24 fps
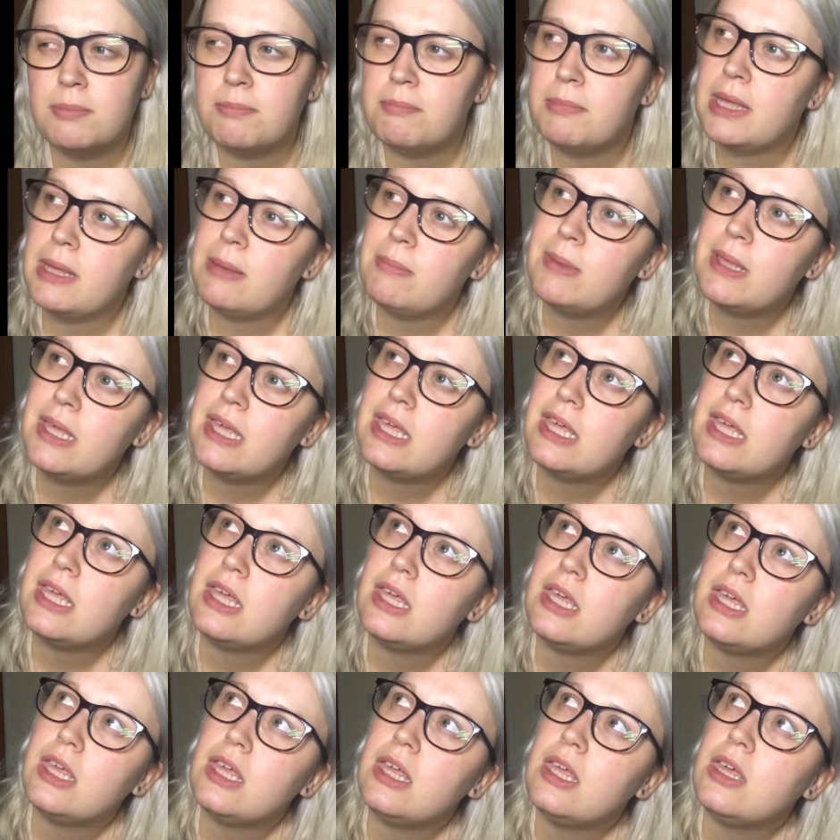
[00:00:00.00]

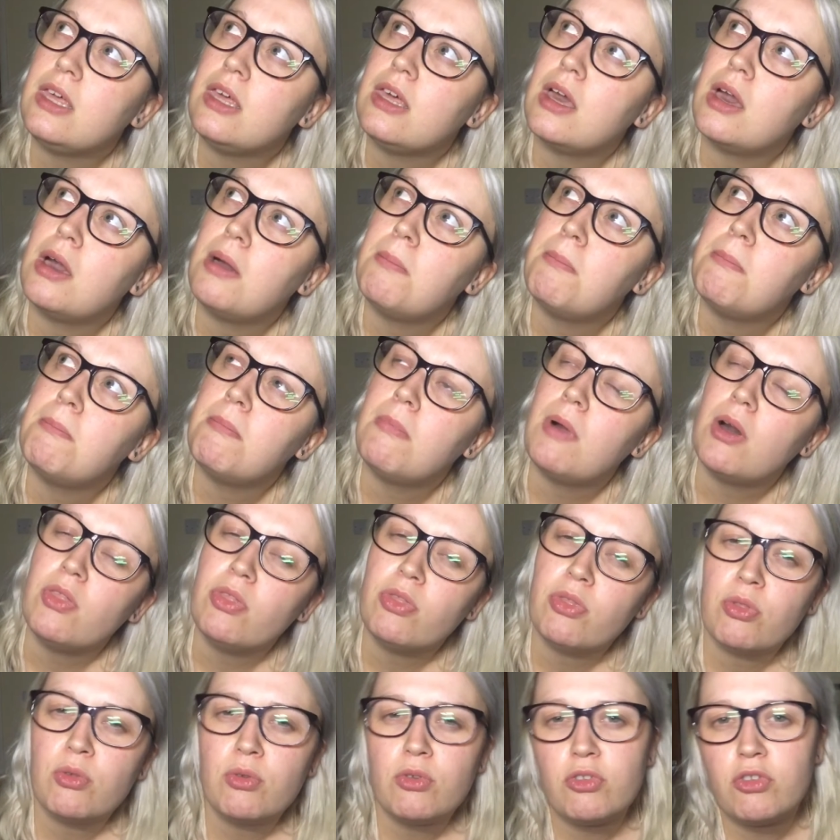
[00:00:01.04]
maybe a
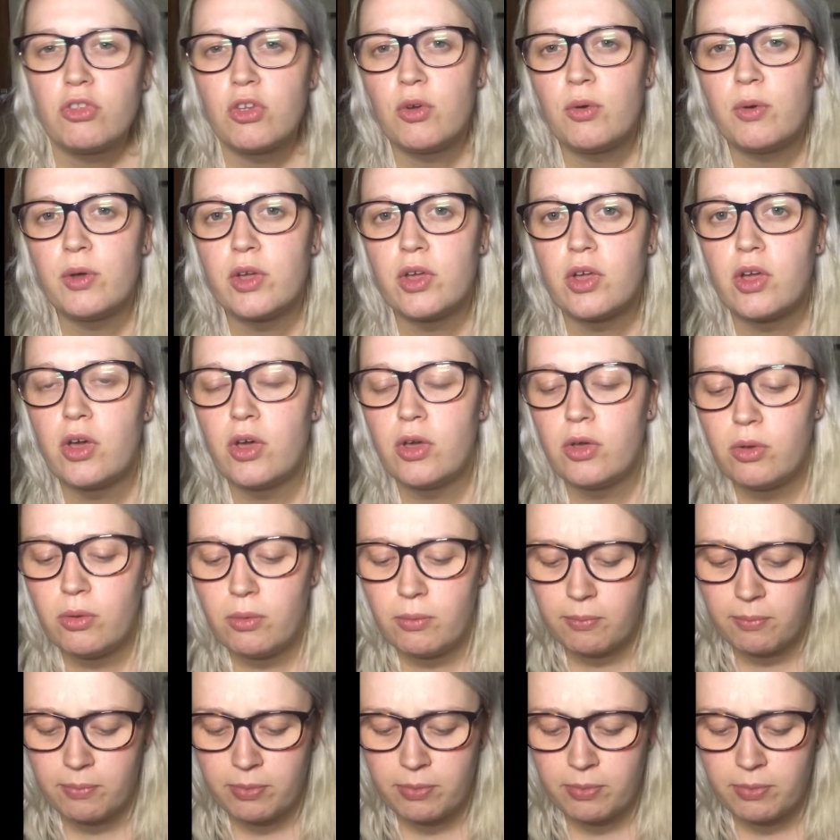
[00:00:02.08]
month or so ago,